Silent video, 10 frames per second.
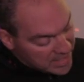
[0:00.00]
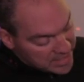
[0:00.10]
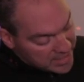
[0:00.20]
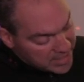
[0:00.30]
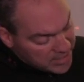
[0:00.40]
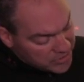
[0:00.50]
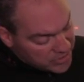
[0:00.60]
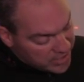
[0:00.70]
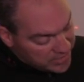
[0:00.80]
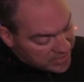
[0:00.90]
In addition
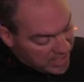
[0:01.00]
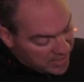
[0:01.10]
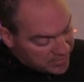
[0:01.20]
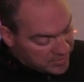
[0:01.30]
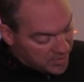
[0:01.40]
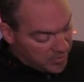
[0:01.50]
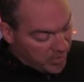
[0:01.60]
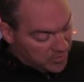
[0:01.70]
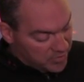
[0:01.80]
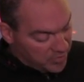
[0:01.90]
to his talents as a
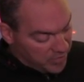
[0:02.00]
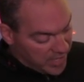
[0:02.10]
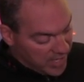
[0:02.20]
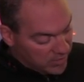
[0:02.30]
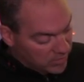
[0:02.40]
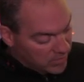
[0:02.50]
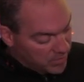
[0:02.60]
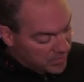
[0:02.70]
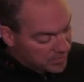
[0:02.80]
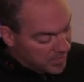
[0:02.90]
composer and player, Lulli
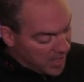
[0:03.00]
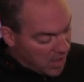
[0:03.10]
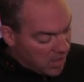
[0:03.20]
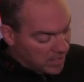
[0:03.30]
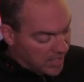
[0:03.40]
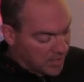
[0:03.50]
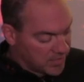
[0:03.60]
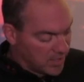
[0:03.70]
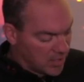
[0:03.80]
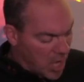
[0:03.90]
was, by all accounts,
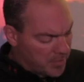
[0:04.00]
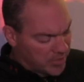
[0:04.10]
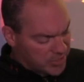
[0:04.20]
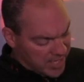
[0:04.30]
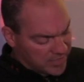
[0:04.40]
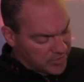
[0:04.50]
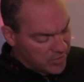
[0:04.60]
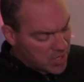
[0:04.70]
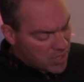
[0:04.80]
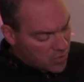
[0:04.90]
an accomplished
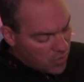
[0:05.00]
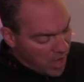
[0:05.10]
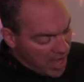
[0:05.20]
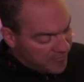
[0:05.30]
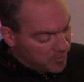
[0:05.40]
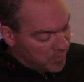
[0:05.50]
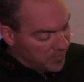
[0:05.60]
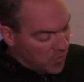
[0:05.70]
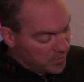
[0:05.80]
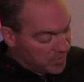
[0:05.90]
dancer who often
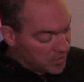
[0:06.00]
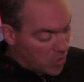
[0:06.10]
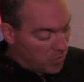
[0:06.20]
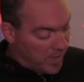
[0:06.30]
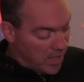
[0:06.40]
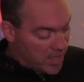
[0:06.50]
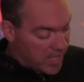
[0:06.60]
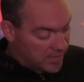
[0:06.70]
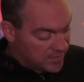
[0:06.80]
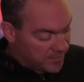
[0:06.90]
performed his own
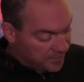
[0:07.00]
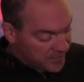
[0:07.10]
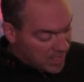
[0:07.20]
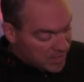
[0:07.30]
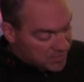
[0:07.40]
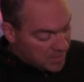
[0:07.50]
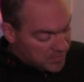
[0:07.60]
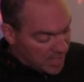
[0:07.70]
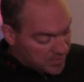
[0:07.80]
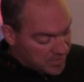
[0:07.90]
ballets.
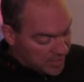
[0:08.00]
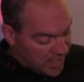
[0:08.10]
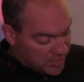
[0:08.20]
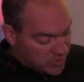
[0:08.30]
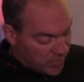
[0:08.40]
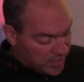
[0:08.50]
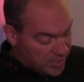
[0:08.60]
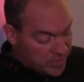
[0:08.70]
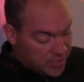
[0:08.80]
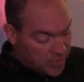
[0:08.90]
Sometimes the king joined
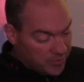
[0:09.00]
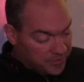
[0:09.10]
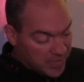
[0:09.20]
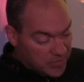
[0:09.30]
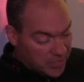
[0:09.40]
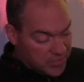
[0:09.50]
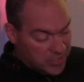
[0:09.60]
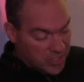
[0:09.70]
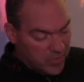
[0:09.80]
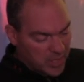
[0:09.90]
in too, just to
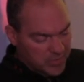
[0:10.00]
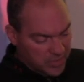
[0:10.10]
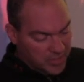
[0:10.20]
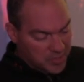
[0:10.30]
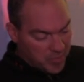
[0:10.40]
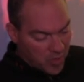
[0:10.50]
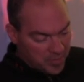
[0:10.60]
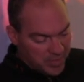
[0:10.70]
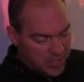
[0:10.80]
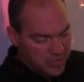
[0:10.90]
show he was a good sport,
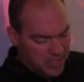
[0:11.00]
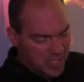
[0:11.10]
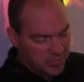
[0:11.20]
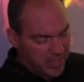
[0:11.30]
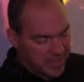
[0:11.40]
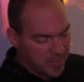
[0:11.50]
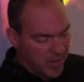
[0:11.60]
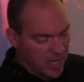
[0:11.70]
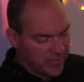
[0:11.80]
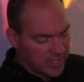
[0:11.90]
but usually he played the
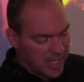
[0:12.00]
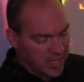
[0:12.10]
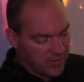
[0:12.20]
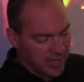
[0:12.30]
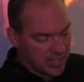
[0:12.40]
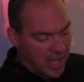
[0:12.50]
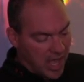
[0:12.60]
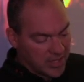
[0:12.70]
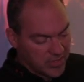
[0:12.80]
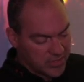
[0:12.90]
part of a king or a
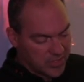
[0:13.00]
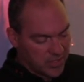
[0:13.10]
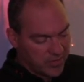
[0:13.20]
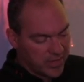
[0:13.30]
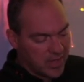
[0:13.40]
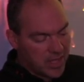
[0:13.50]
god just to show that